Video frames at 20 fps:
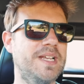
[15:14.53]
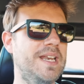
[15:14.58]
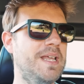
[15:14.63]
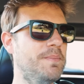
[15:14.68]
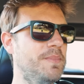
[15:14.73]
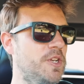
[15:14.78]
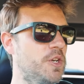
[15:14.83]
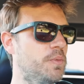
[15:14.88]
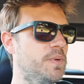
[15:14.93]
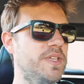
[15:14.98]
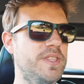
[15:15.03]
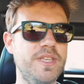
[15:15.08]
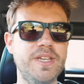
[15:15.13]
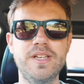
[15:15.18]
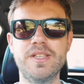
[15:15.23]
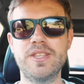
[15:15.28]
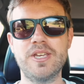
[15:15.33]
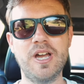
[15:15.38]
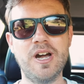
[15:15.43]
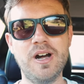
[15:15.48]
Let me know what you
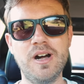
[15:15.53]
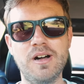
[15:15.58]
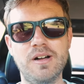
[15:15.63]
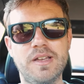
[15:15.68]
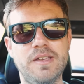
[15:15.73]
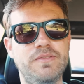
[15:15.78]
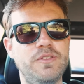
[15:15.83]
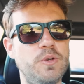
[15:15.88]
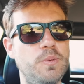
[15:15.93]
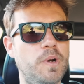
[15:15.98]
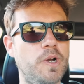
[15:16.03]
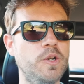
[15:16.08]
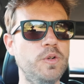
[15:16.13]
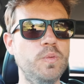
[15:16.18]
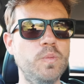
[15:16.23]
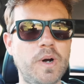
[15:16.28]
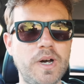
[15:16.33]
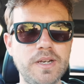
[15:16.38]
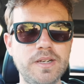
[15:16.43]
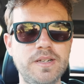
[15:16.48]
think of the car, if you
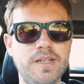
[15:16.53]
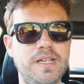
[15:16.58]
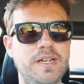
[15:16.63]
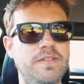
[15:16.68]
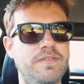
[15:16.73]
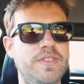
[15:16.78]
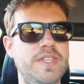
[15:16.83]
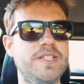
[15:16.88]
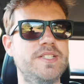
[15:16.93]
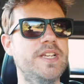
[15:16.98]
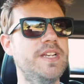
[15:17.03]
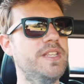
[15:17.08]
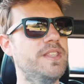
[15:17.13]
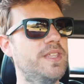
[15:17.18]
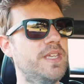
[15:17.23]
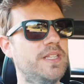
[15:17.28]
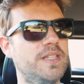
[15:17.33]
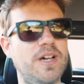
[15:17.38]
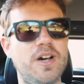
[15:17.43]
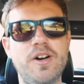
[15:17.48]
own one, and if there's
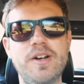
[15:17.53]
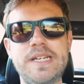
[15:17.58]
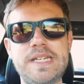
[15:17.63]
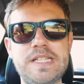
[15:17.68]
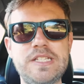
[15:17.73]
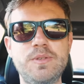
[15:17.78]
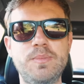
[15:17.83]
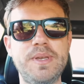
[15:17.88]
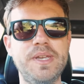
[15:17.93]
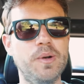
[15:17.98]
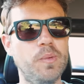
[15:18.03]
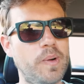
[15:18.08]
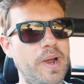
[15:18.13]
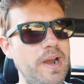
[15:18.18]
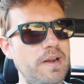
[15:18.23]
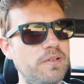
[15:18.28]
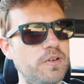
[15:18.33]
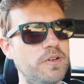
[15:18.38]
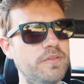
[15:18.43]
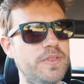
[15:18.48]
anything that I need to be
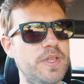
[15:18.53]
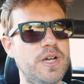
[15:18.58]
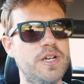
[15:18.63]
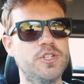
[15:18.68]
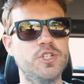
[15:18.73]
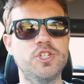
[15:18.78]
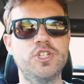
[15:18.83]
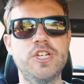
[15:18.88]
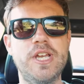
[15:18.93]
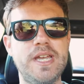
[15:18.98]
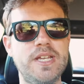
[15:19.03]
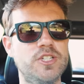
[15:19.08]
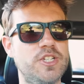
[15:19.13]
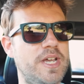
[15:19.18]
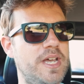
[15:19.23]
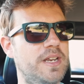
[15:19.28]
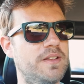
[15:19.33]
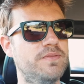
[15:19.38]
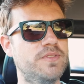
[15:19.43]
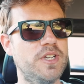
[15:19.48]
aware of that I should change
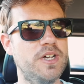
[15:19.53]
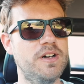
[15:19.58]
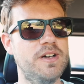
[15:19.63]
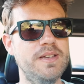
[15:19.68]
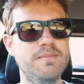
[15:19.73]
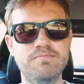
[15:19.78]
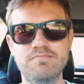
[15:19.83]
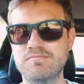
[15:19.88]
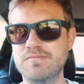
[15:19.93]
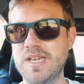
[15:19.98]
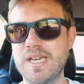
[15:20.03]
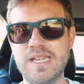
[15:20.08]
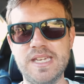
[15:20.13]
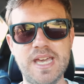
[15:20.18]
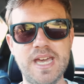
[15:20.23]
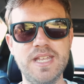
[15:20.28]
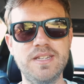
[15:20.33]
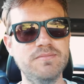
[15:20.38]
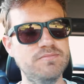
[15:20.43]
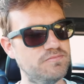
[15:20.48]
ahead of time,
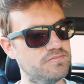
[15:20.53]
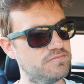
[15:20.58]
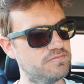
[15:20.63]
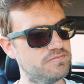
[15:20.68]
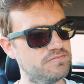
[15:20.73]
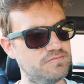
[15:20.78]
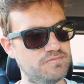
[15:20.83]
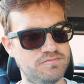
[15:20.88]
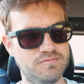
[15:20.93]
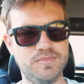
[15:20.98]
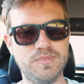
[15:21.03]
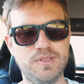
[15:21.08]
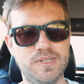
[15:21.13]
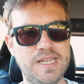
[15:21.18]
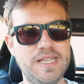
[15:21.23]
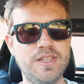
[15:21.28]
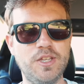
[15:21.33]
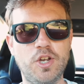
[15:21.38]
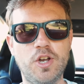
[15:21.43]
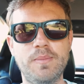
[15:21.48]
again,
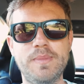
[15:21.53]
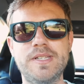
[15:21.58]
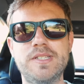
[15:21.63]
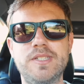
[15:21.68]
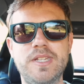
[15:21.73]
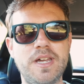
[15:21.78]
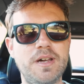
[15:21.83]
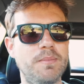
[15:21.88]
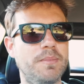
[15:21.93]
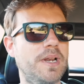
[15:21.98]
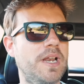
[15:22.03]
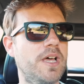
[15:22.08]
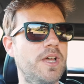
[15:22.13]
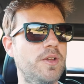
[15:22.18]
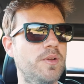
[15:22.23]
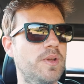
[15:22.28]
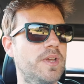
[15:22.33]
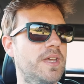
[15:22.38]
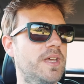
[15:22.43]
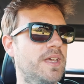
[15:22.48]
in the comments down
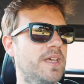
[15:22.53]
below.